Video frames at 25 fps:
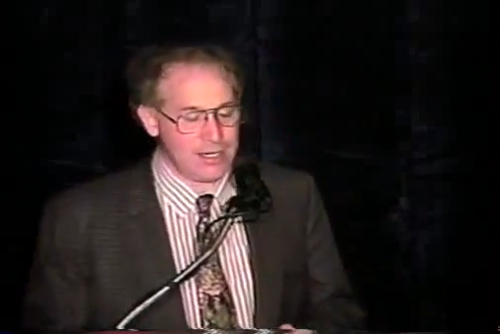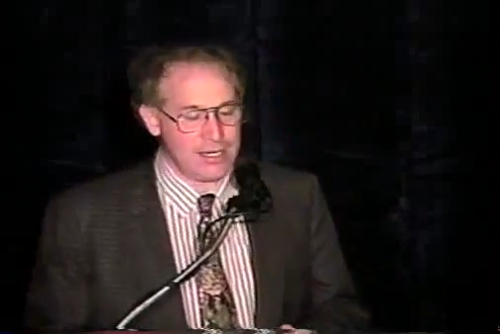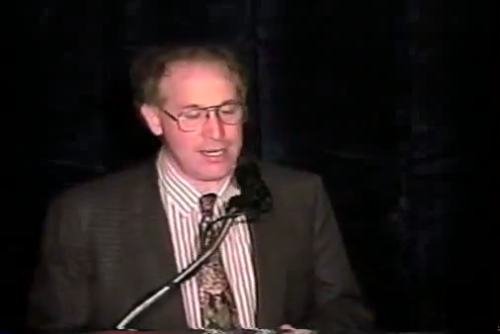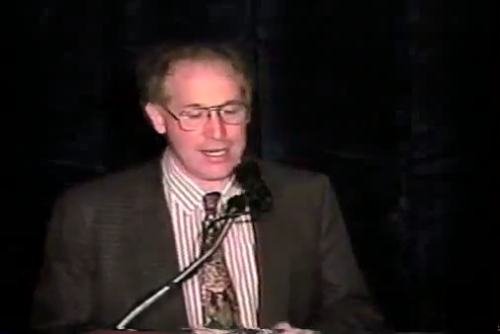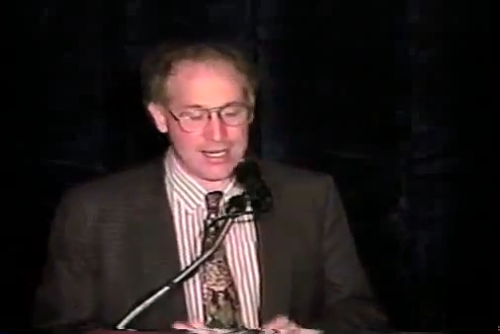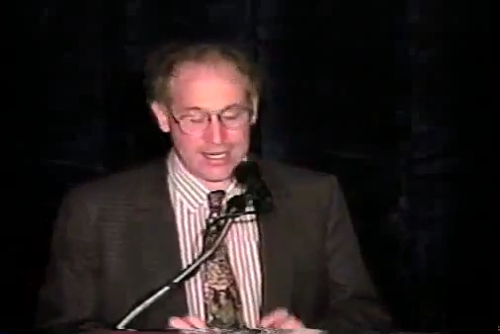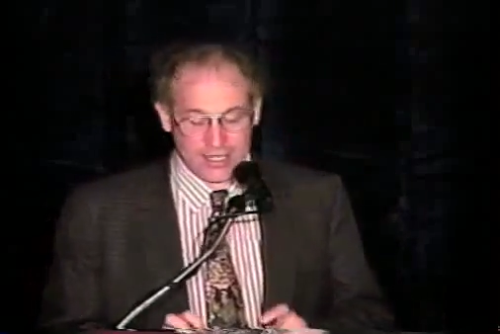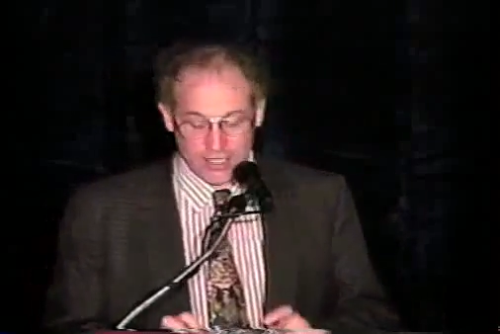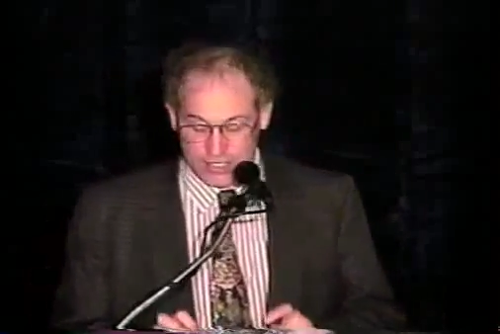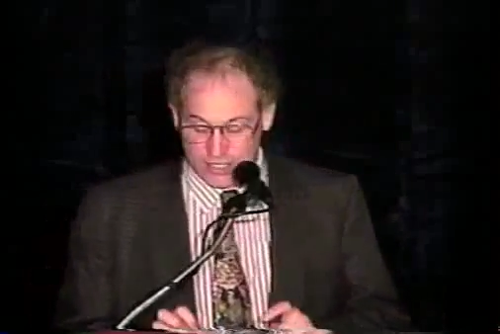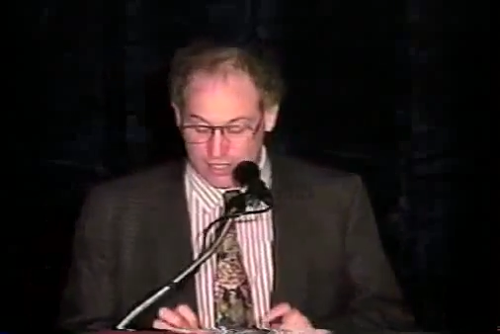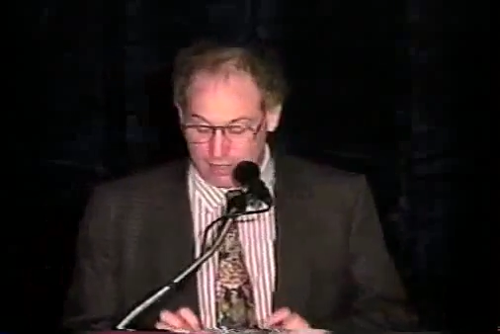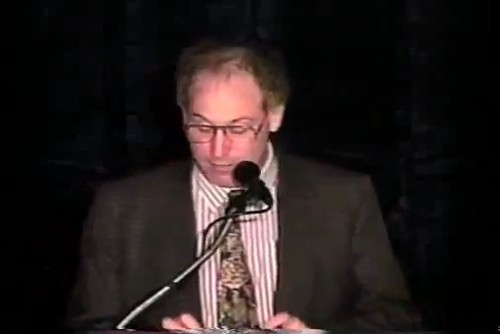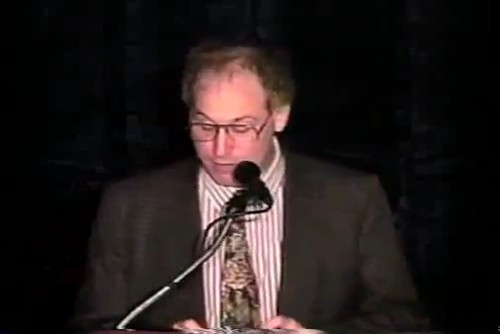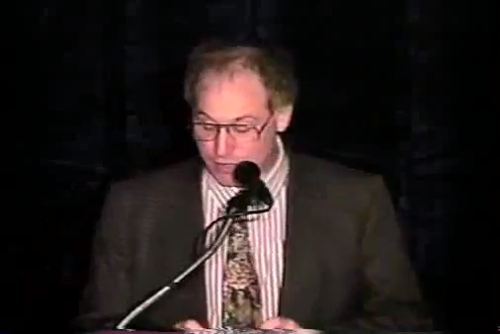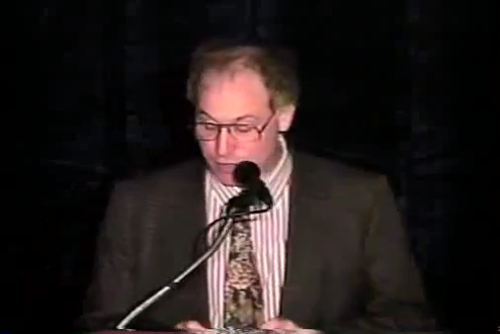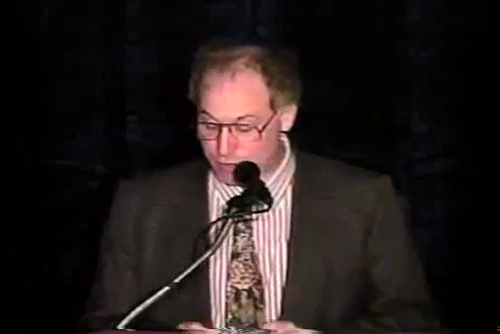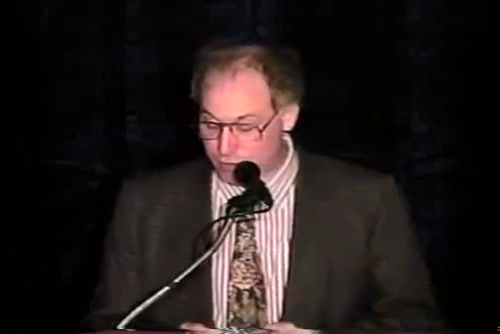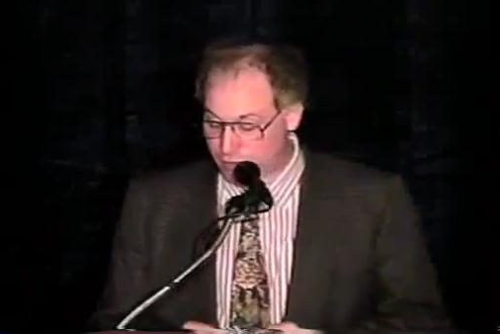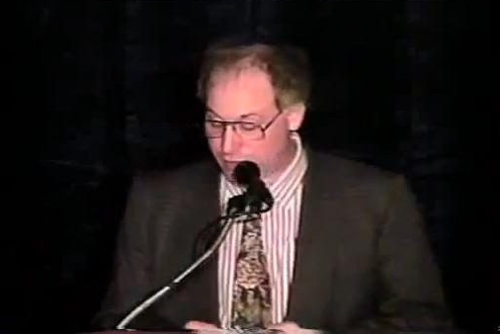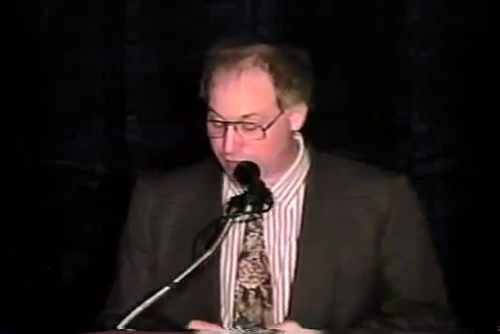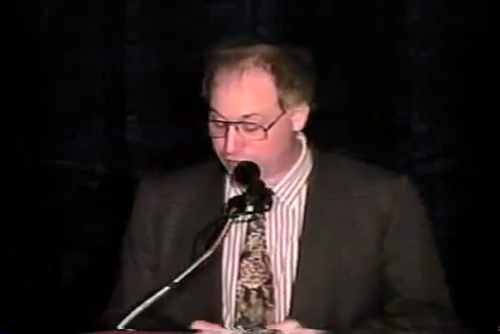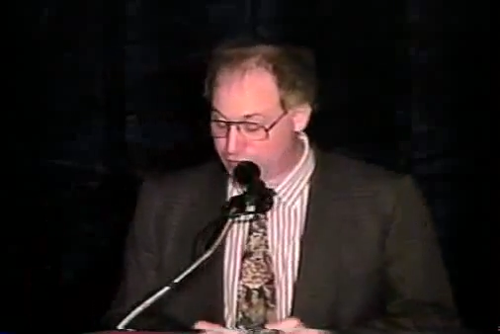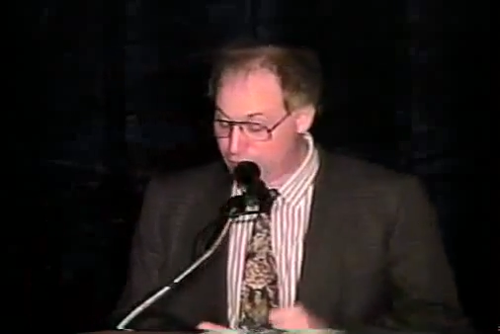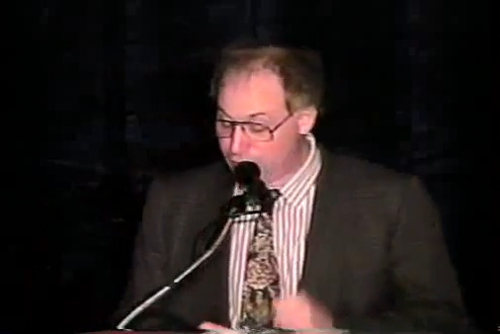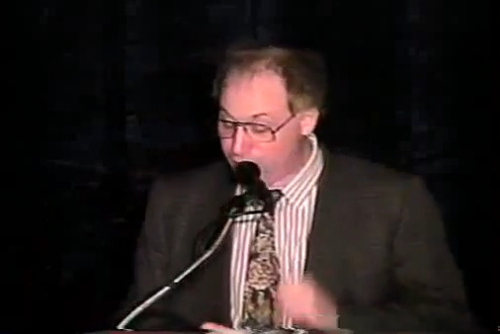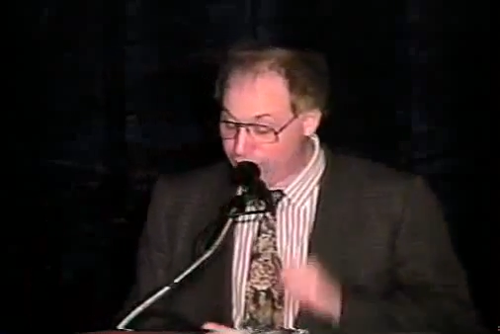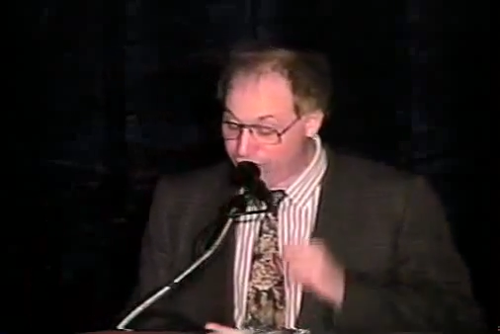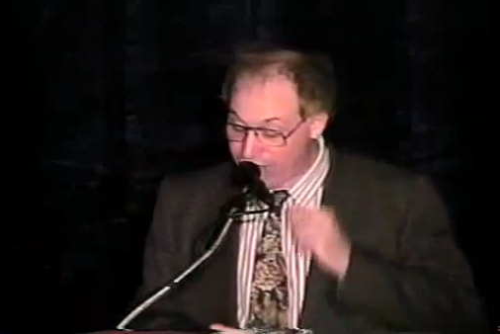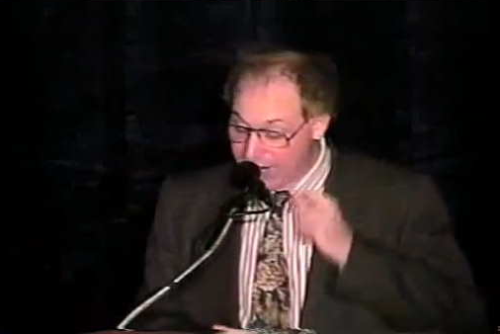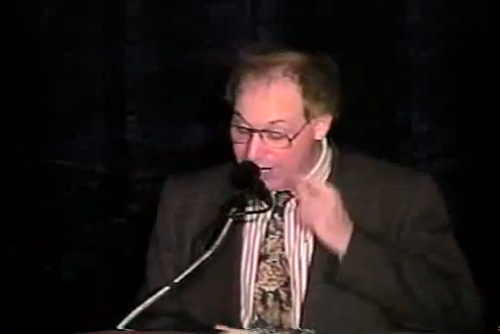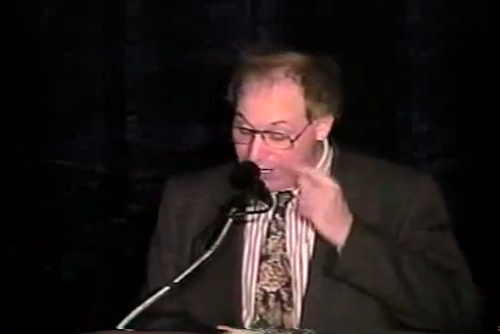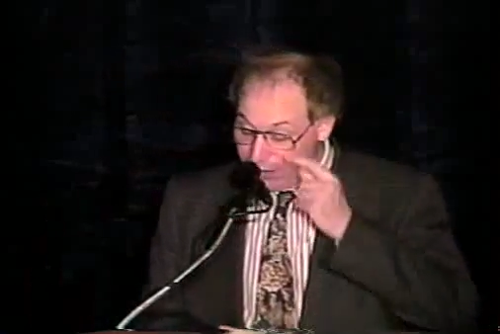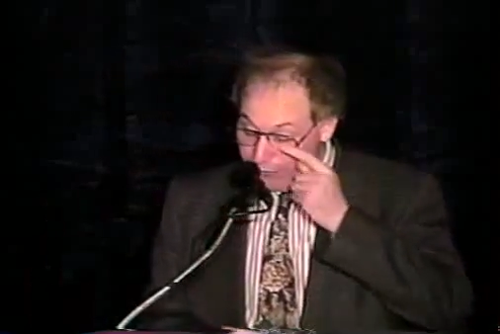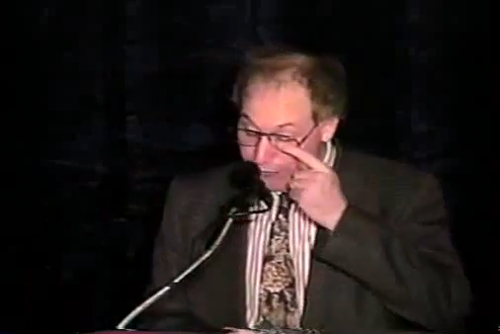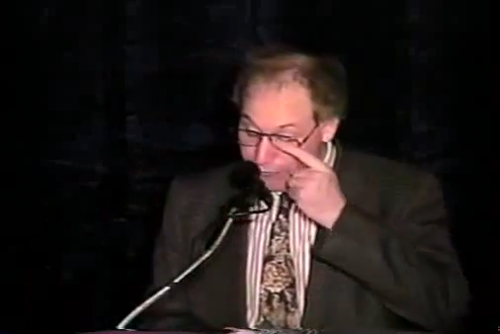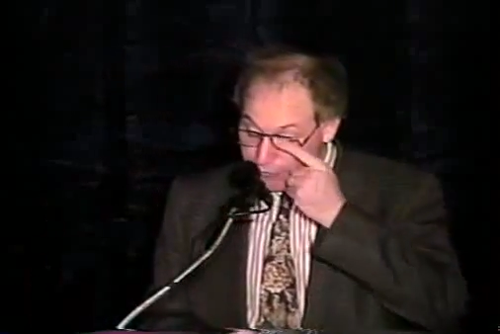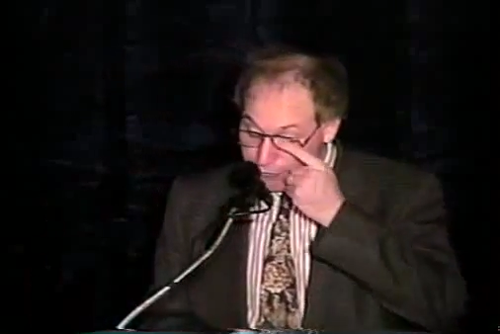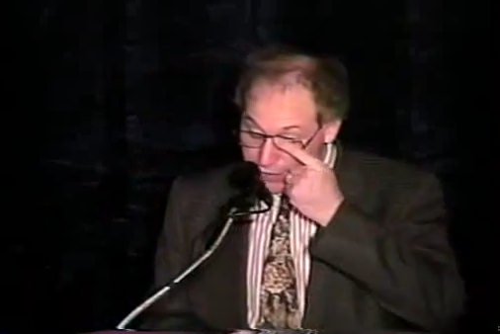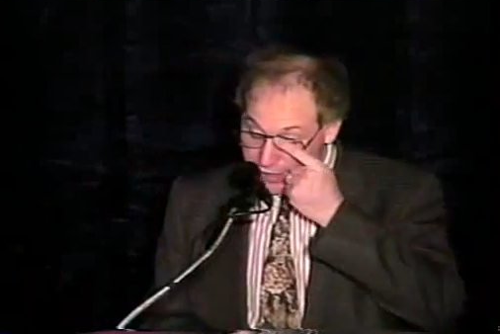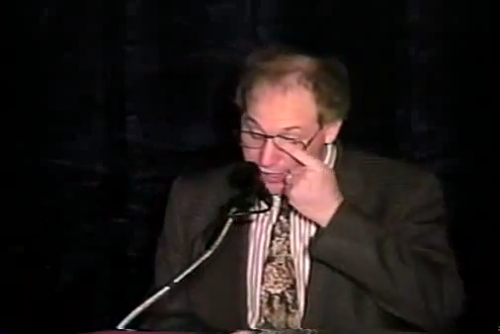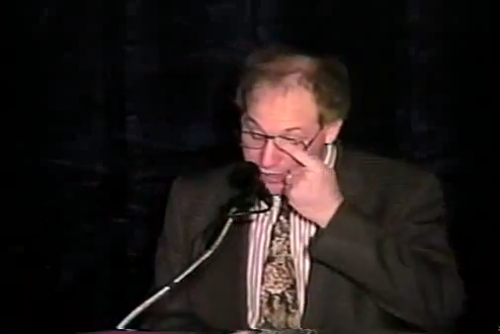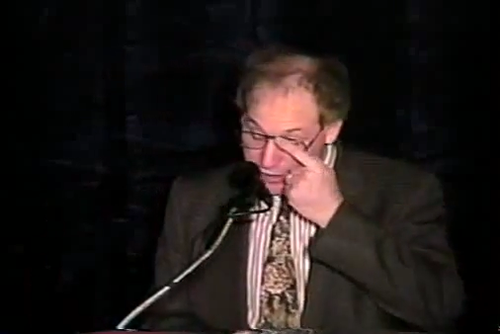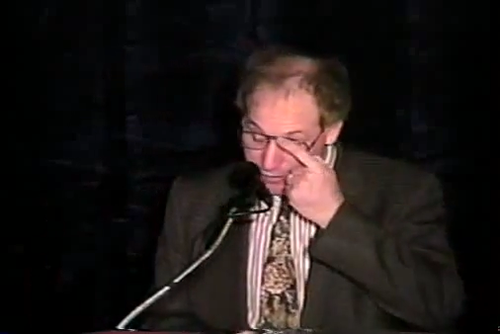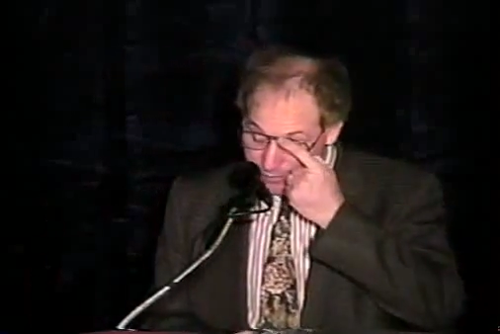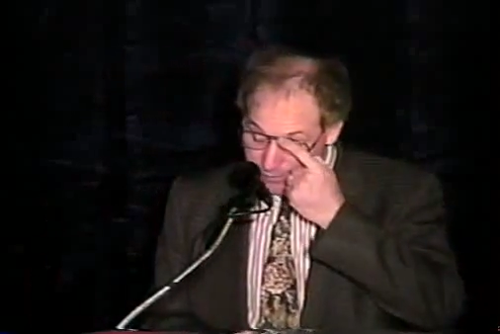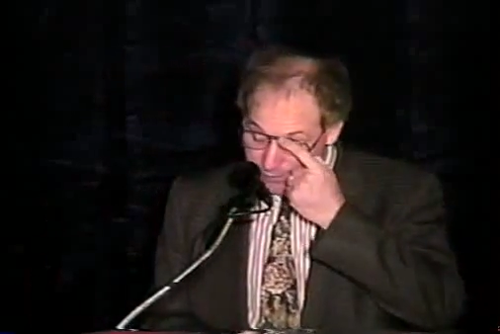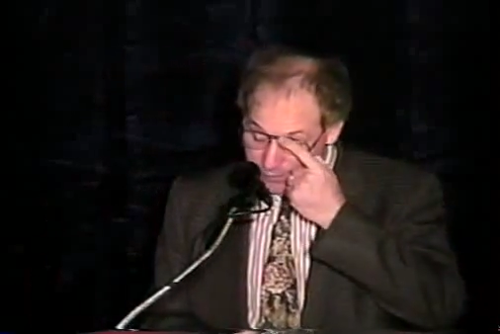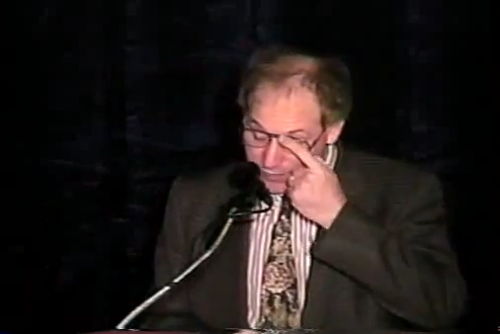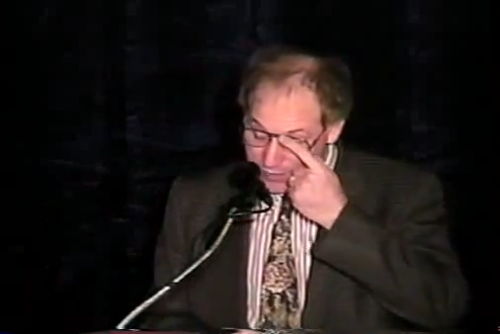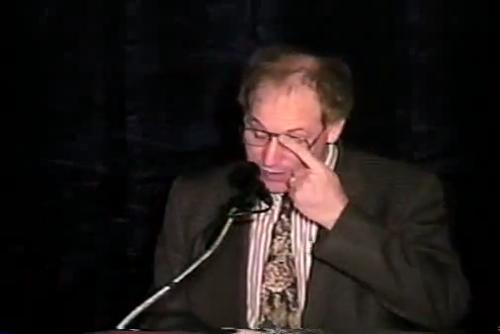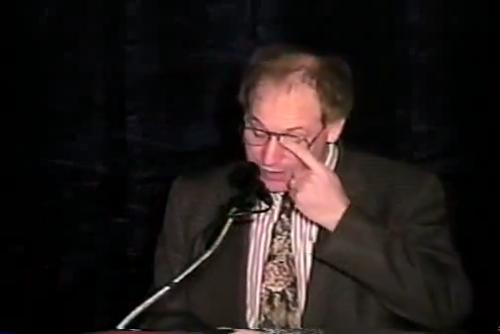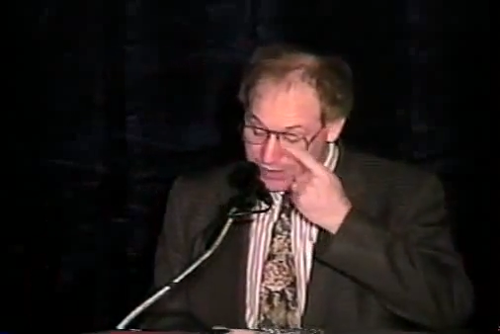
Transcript: as some sort of newfound freedom,